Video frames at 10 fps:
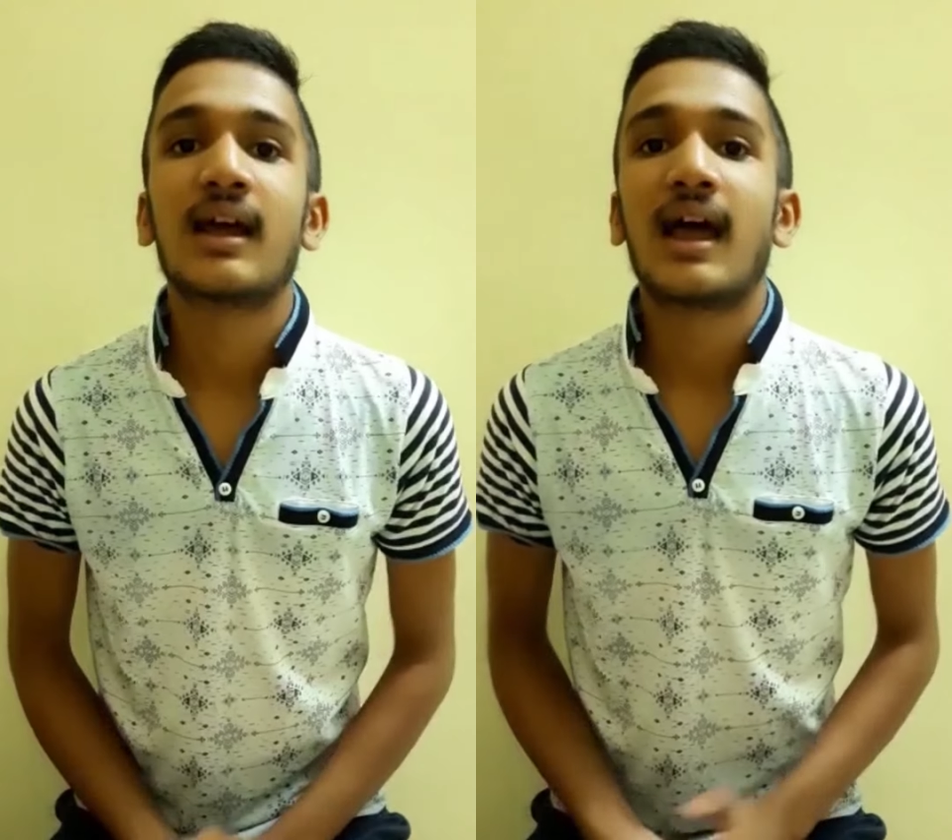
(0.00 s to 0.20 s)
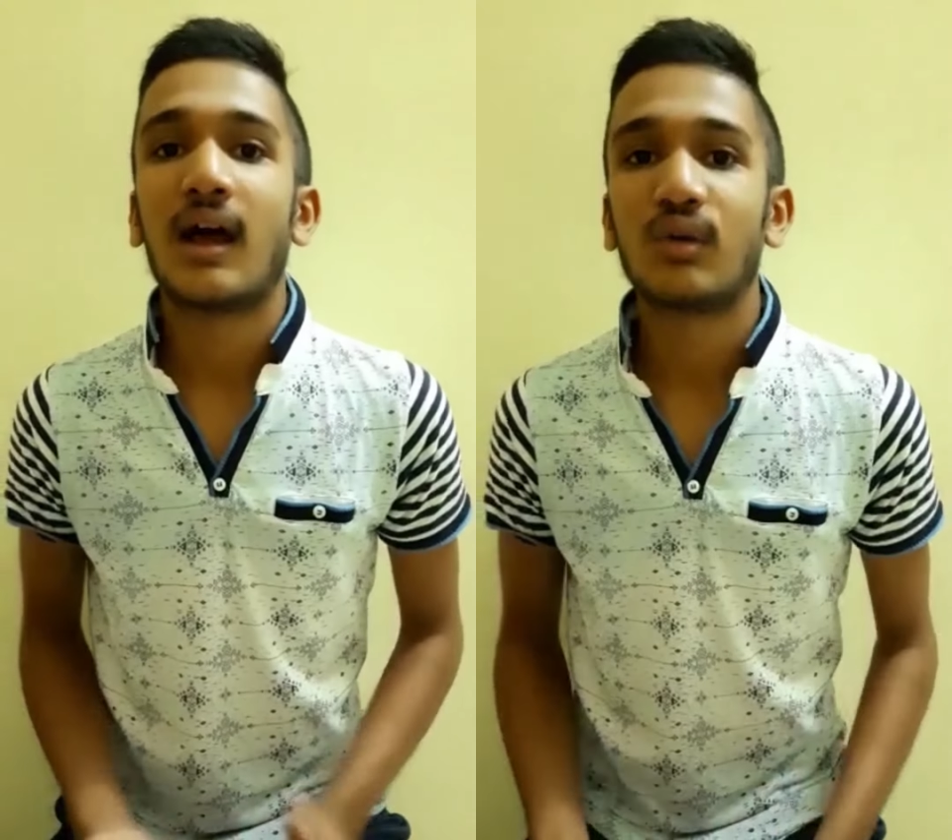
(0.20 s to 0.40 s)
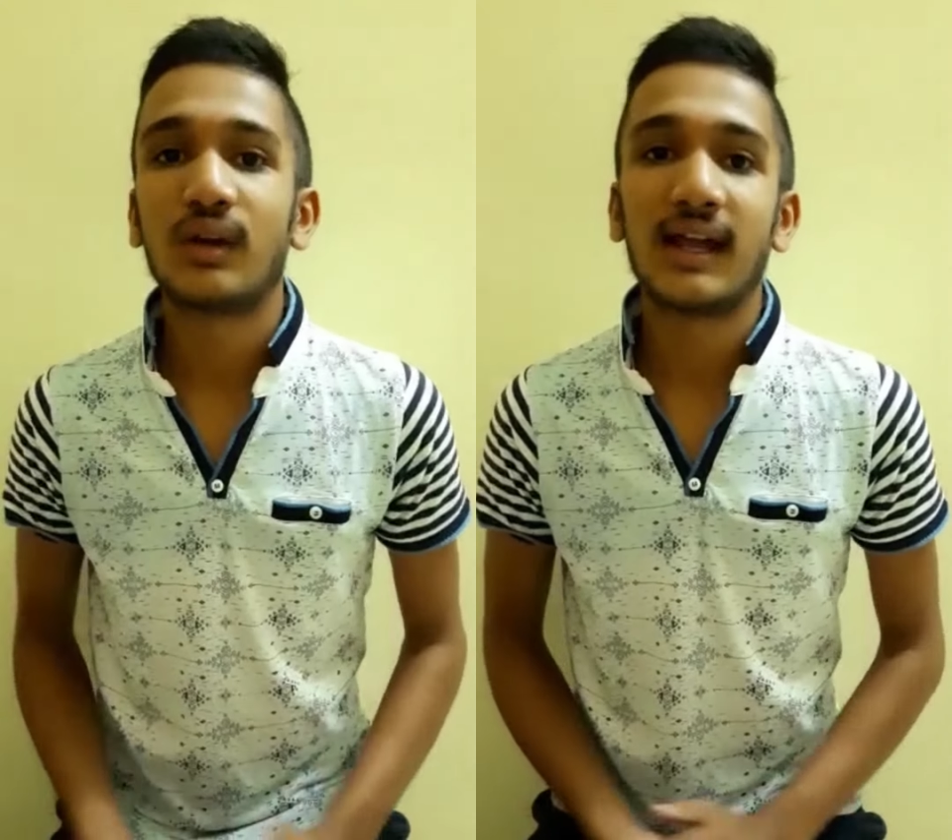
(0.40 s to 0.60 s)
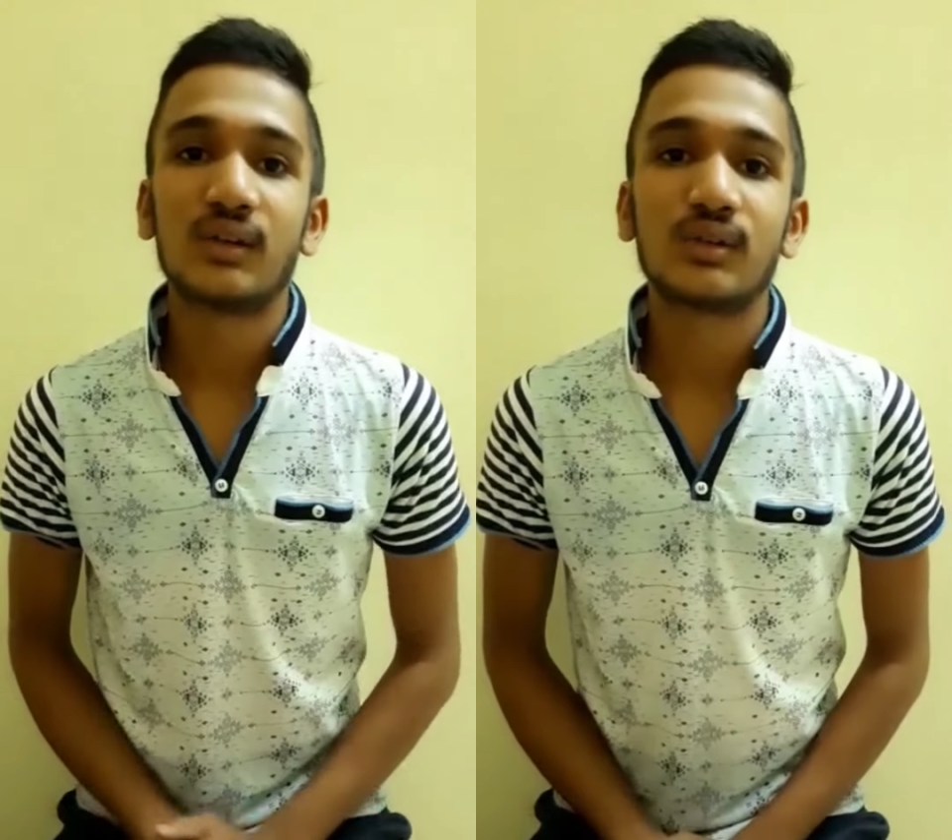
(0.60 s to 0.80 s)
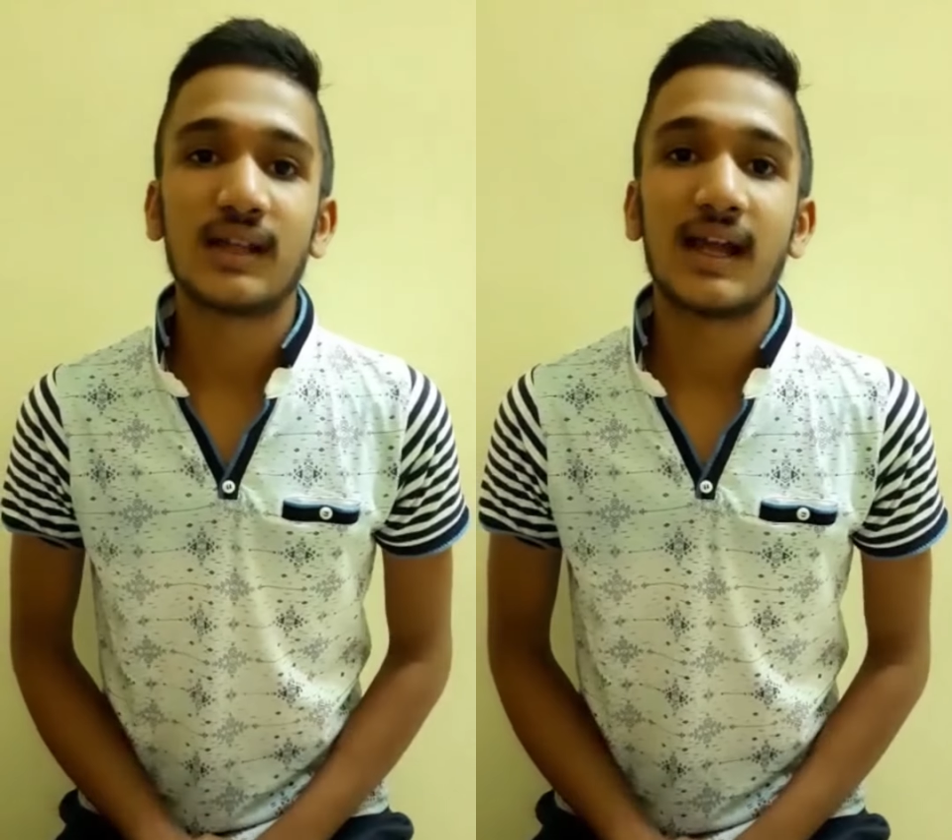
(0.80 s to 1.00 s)
I would like
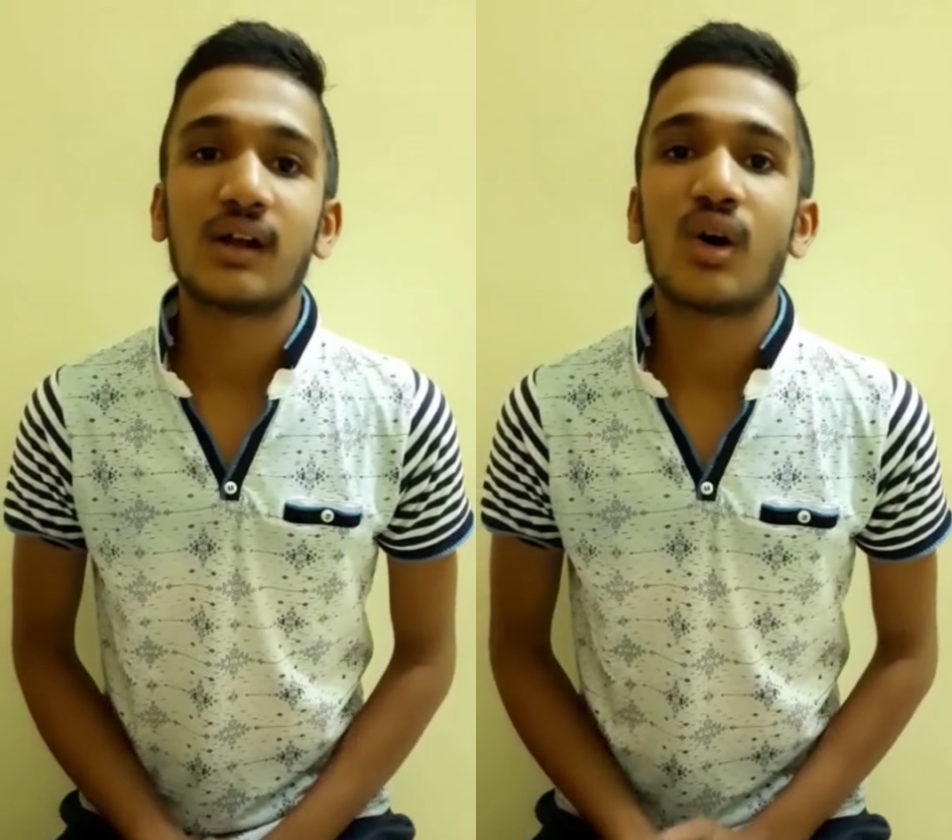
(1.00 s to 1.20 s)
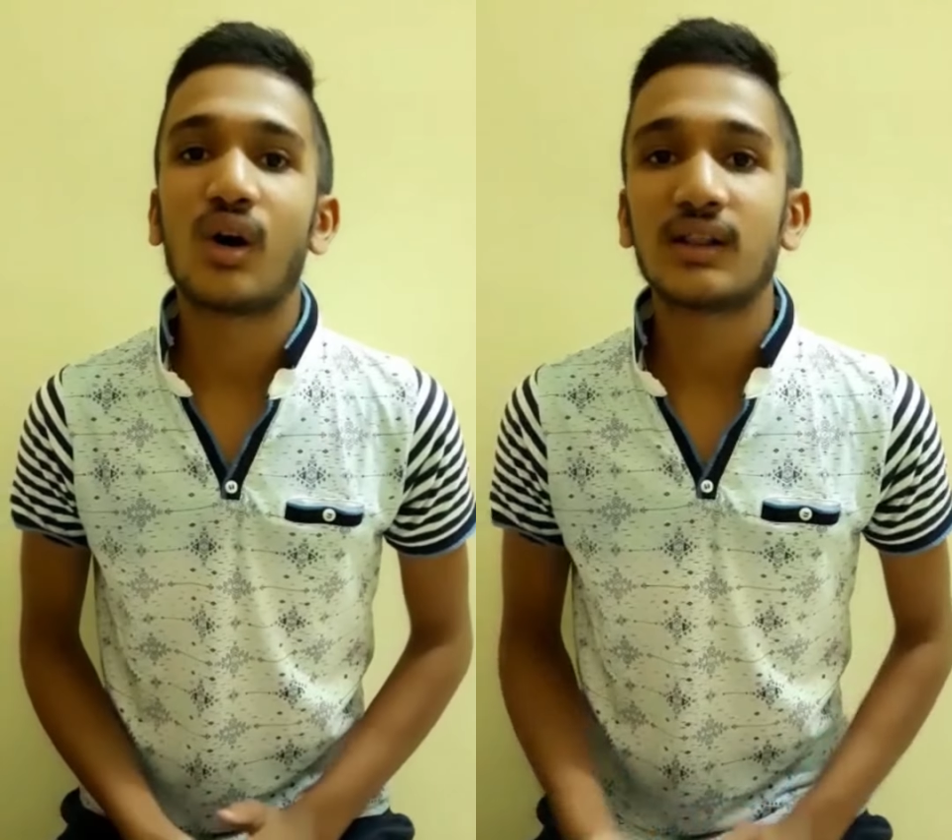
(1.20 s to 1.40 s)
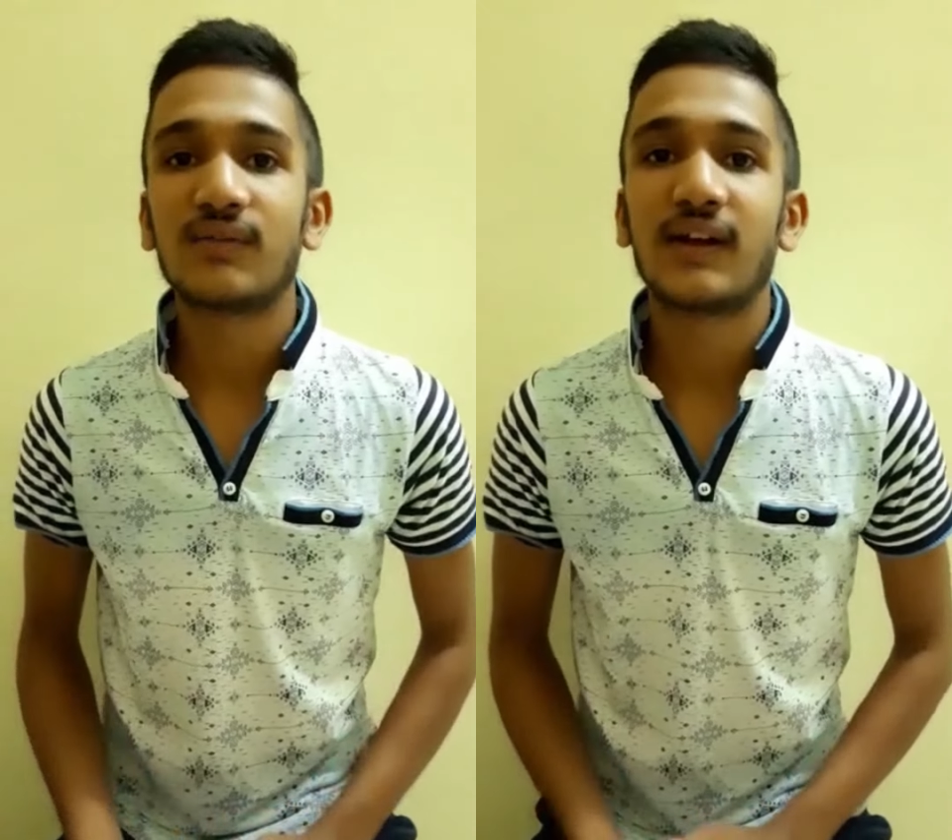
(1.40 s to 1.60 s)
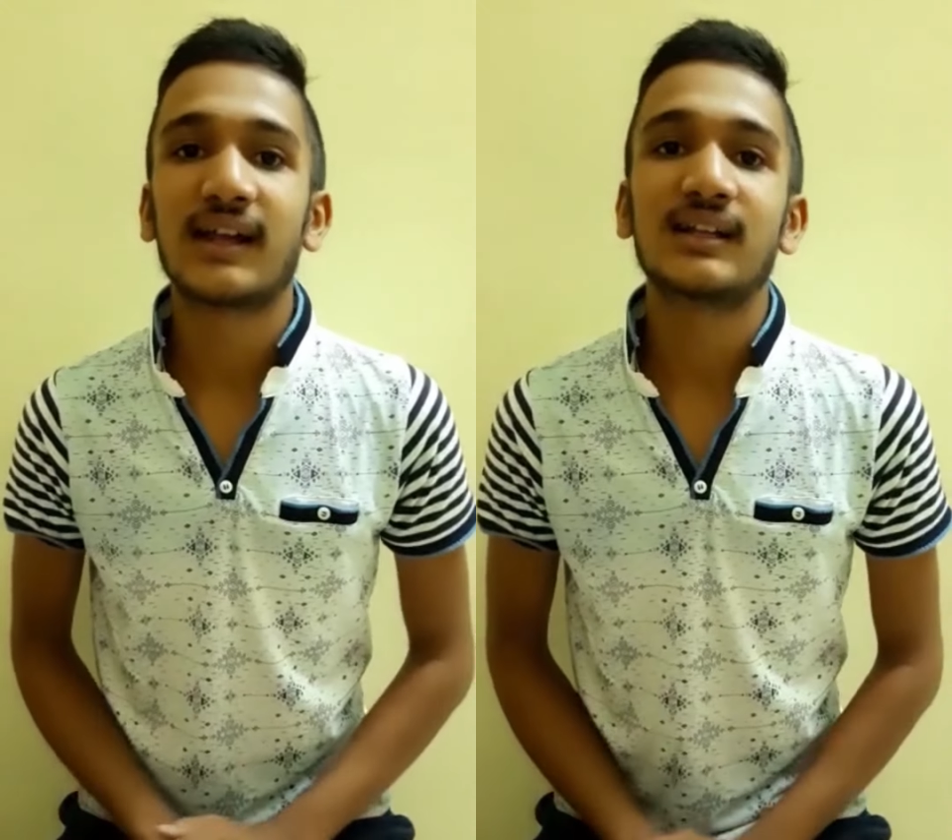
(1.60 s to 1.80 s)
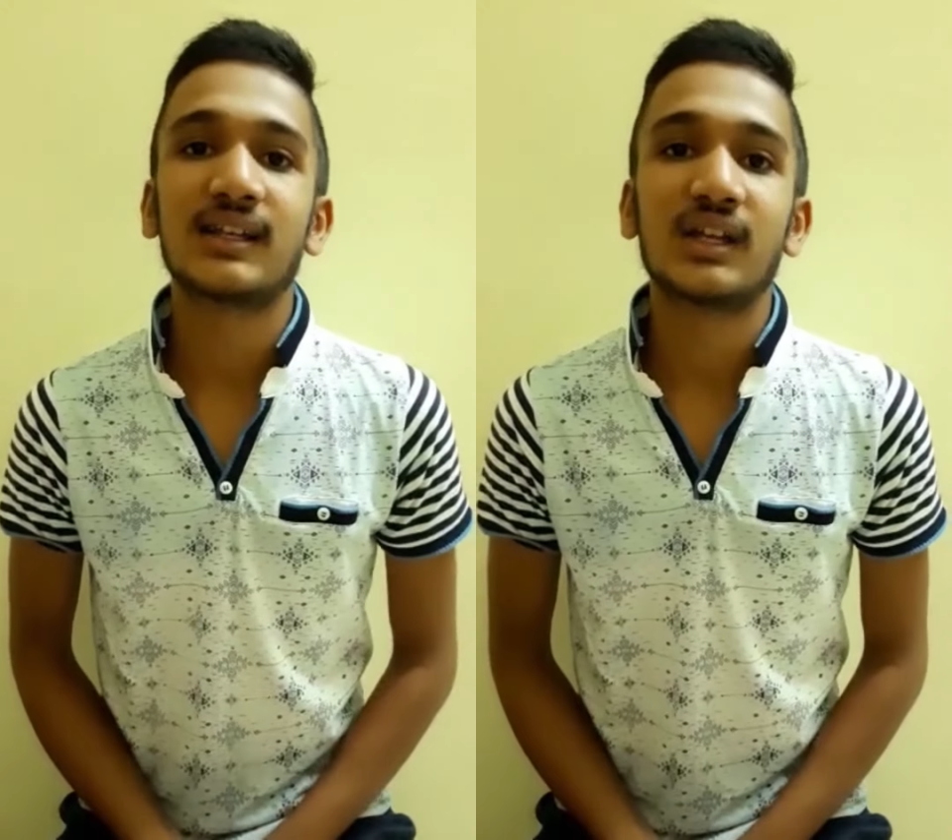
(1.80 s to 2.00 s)
to thank all the
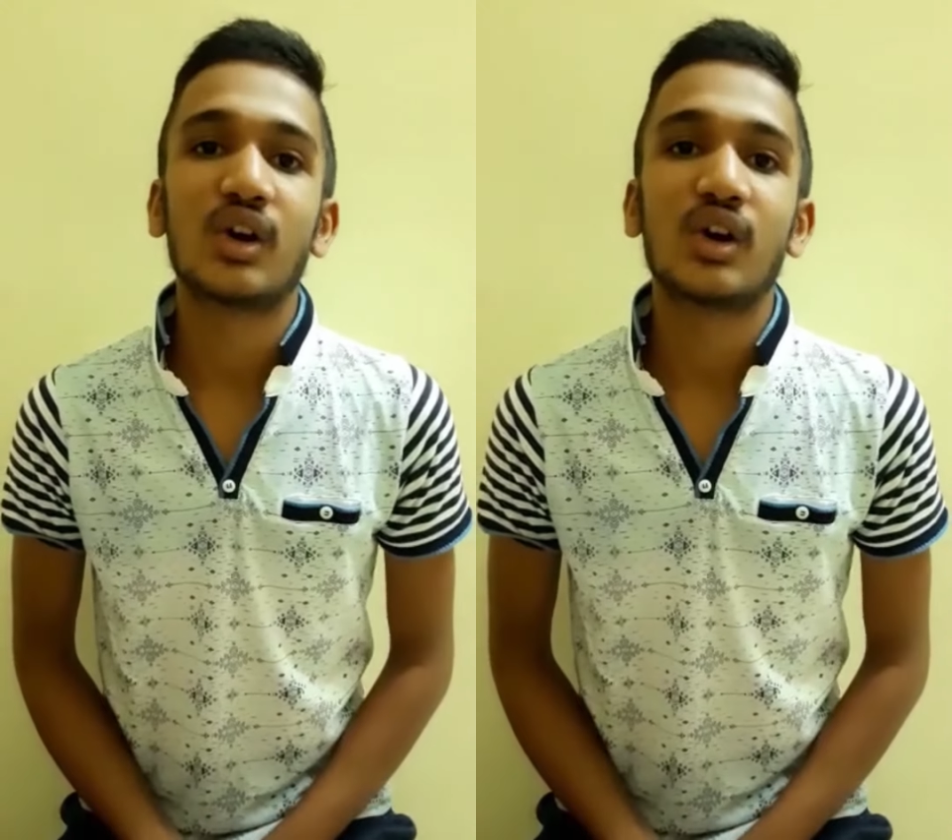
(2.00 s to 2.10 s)
faculty